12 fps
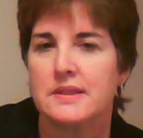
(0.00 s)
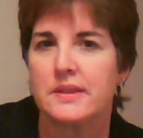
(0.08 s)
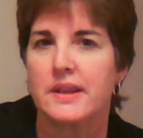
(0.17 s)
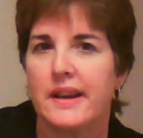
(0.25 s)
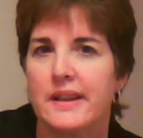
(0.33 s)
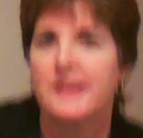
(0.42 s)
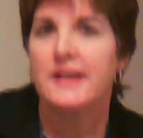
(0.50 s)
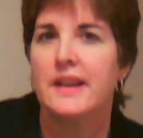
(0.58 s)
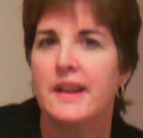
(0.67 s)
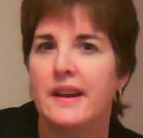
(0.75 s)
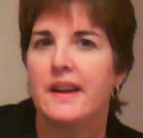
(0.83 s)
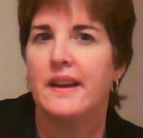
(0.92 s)
Okay?
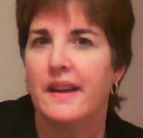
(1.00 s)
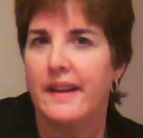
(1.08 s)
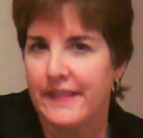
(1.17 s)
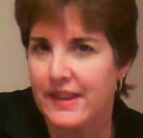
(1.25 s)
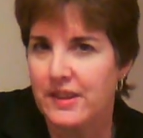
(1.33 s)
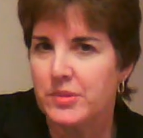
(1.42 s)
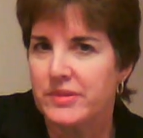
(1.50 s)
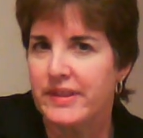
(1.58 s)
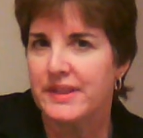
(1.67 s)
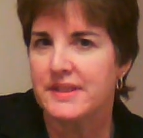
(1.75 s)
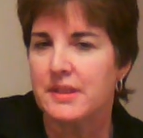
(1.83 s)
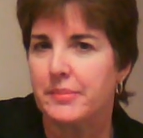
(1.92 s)
And then you move
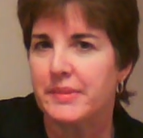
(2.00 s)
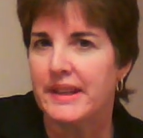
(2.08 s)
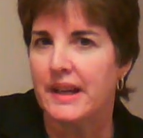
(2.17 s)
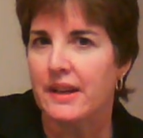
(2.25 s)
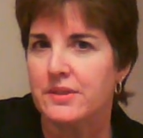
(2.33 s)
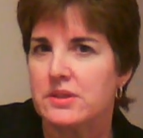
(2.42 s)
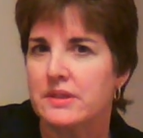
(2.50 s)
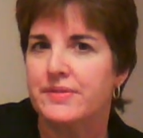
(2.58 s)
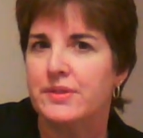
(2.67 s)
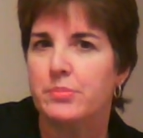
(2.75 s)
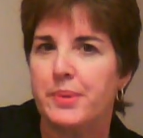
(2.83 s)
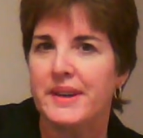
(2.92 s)
on to something else. If
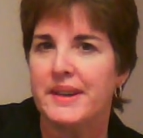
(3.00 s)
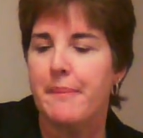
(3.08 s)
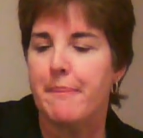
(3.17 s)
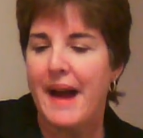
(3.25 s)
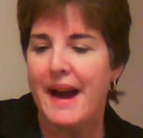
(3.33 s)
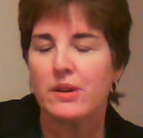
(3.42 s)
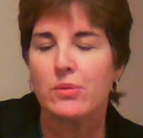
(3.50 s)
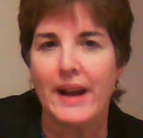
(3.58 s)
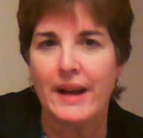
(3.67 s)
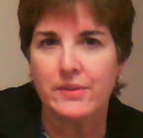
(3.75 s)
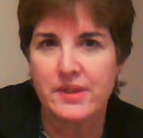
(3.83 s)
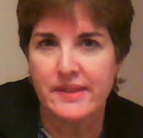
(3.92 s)
you bring it back
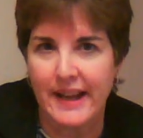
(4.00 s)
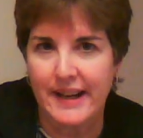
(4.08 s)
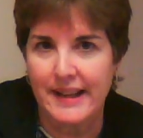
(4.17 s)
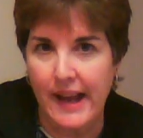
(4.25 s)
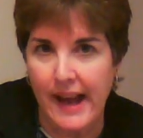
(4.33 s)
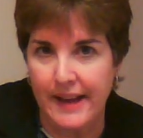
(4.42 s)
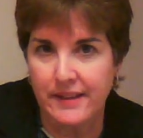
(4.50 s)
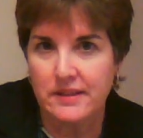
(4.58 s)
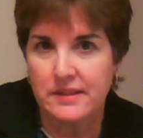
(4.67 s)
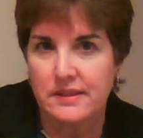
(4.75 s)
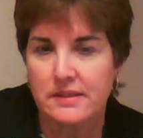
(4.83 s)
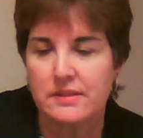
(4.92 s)
around to that again,
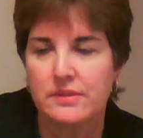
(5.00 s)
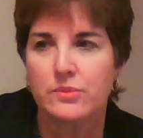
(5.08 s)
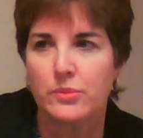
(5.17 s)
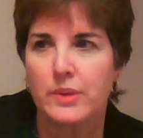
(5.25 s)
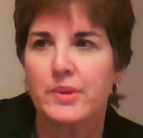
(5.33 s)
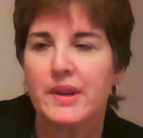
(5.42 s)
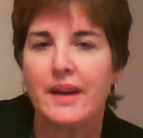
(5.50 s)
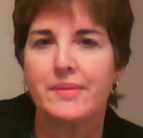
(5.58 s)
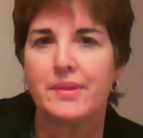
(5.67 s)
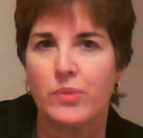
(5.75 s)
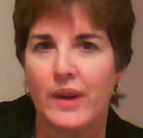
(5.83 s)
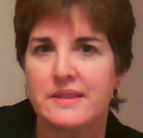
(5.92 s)
we would have
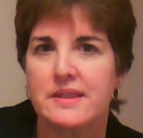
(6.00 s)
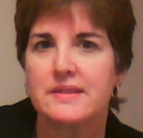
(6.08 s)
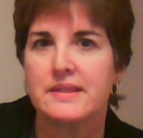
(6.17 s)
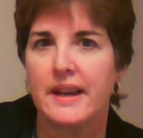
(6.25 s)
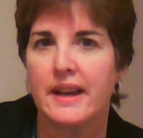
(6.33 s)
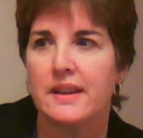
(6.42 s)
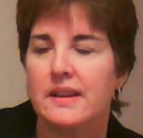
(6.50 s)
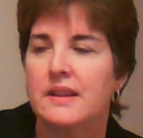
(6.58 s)
the right to say,